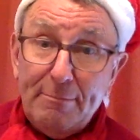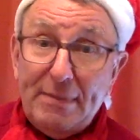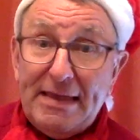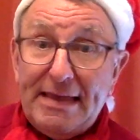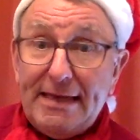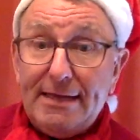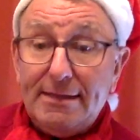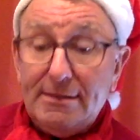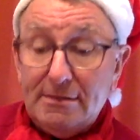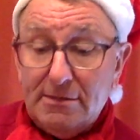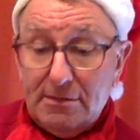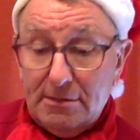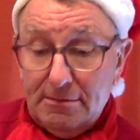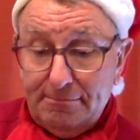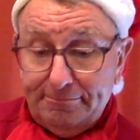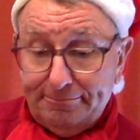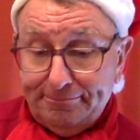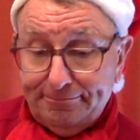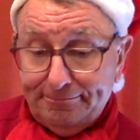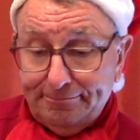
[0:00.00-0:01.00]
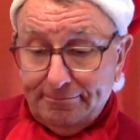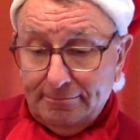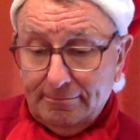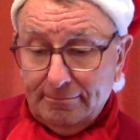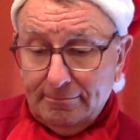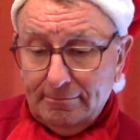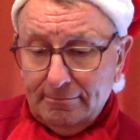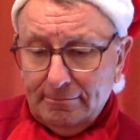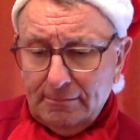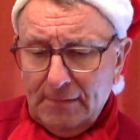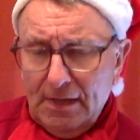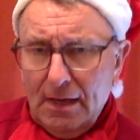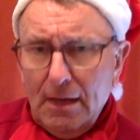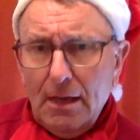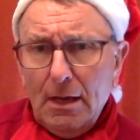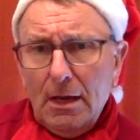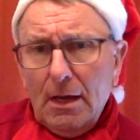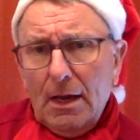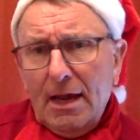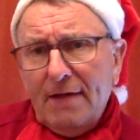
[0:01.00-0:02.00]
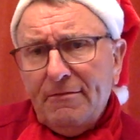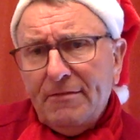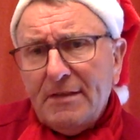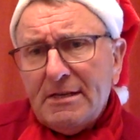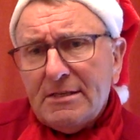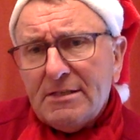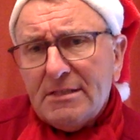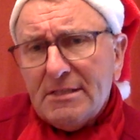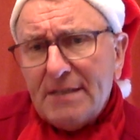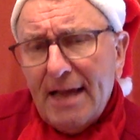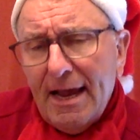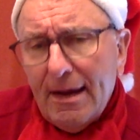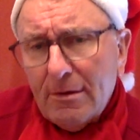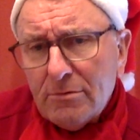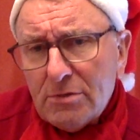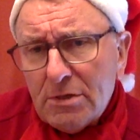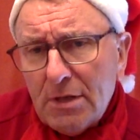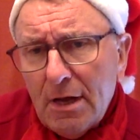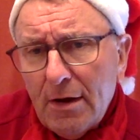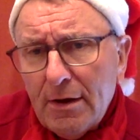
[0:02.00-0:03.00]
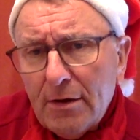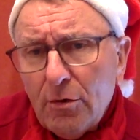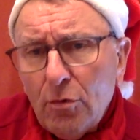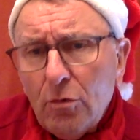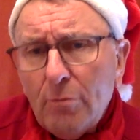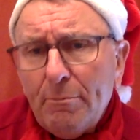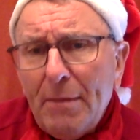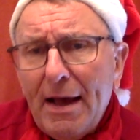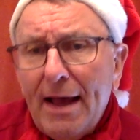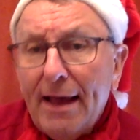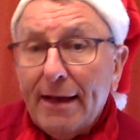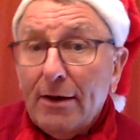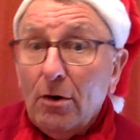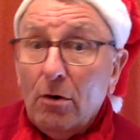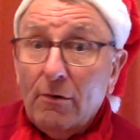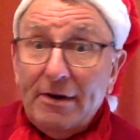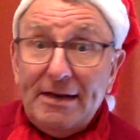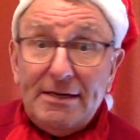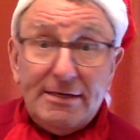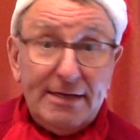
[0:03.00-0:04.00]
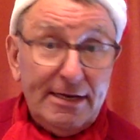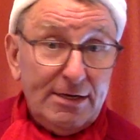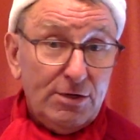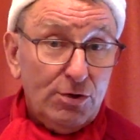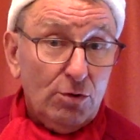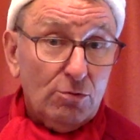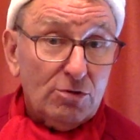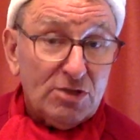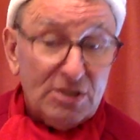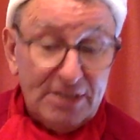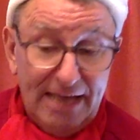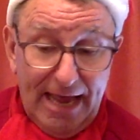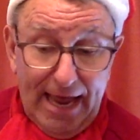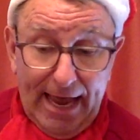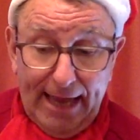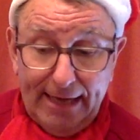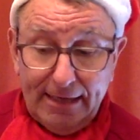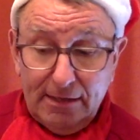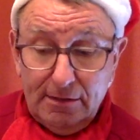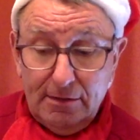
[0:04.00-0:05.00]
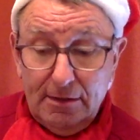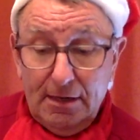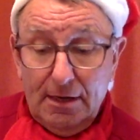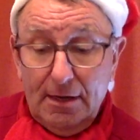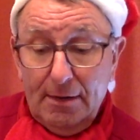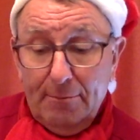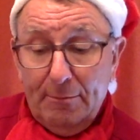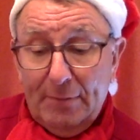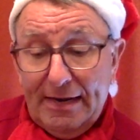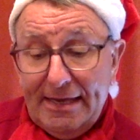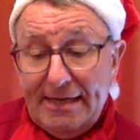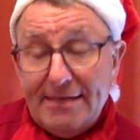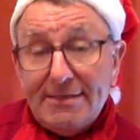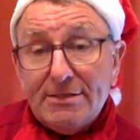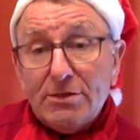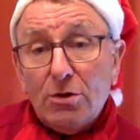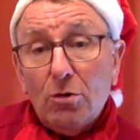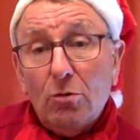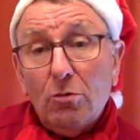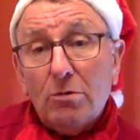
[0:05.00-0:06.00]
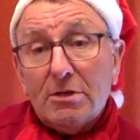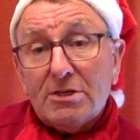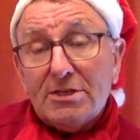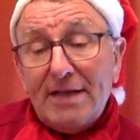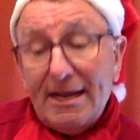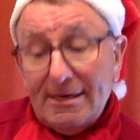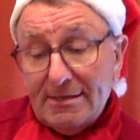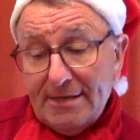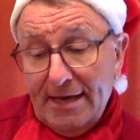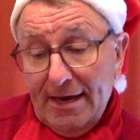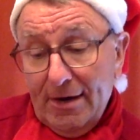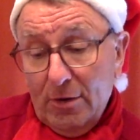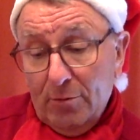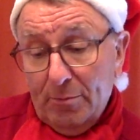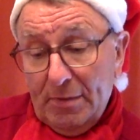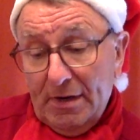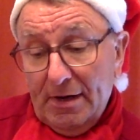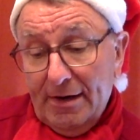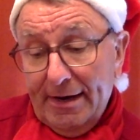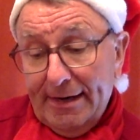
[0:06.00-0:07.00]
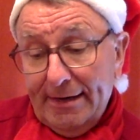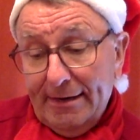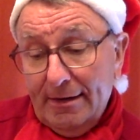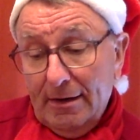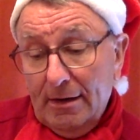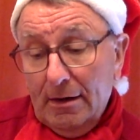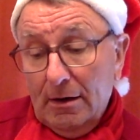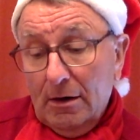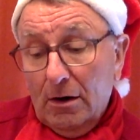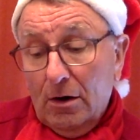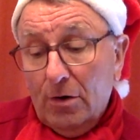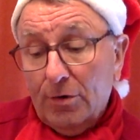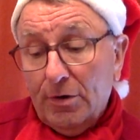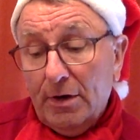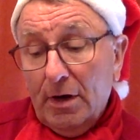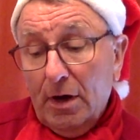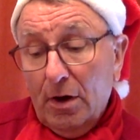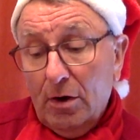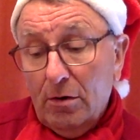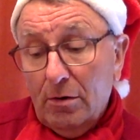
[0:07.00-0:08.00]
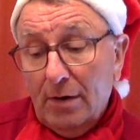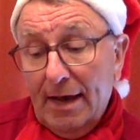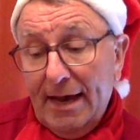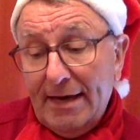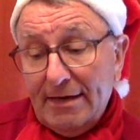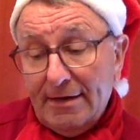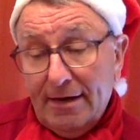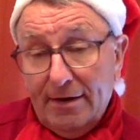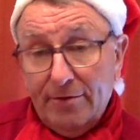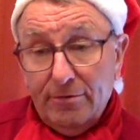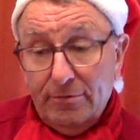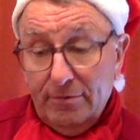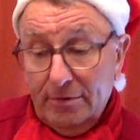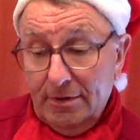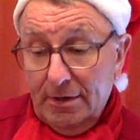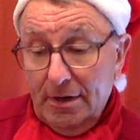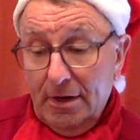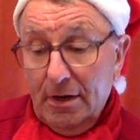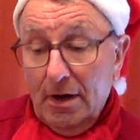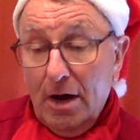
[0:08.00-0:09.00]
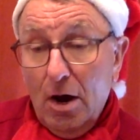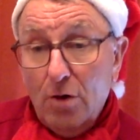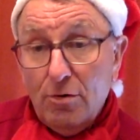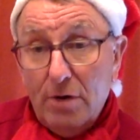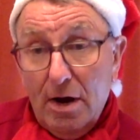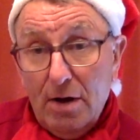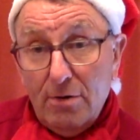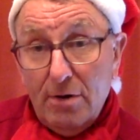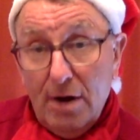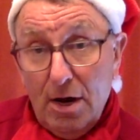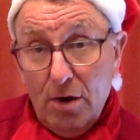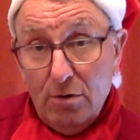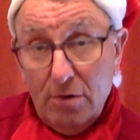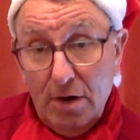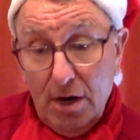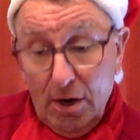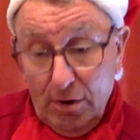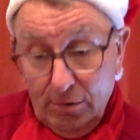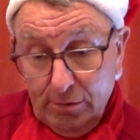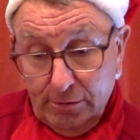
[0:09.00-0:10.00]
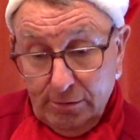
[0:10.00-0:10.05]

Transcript: beards. If this sounds like your bag, or indeed your sack, please call the Santa helpline on 0800 ho ho ho ho.